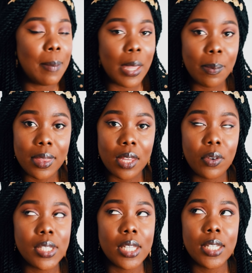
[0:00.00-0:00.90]
Maybe
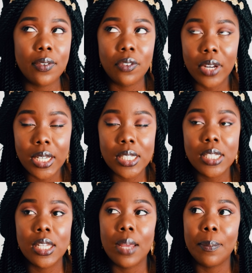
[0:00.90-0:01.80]
there is a
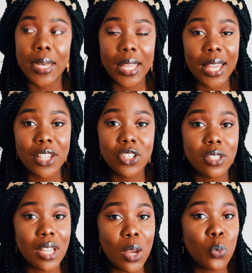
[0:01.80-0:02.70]
different
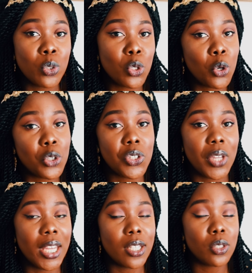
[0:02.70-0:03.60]
medication that won't cause
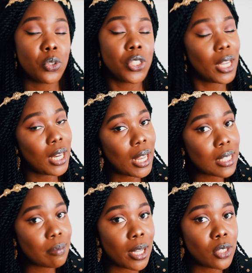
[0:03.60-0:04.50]
your hair to shed
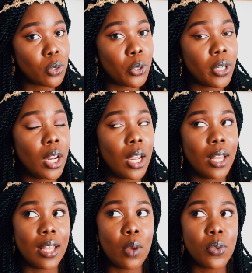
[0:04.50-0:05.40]
as much or
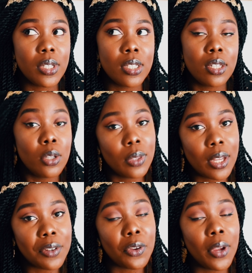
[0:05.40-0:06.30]
that won't slow
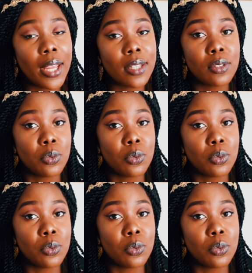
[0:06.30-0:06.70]
down your hair's